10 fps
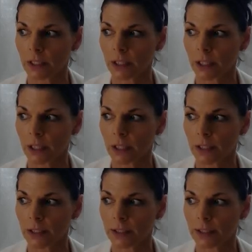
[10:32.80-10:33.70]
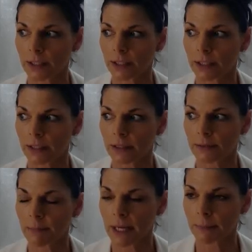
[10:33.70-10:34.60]
uh,
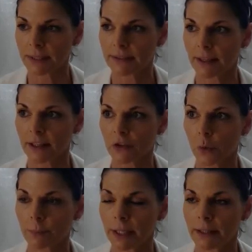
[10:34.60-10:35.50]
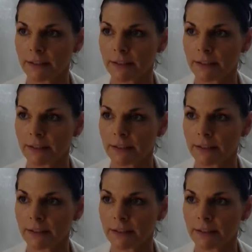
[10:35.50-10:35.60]
make mistakes or make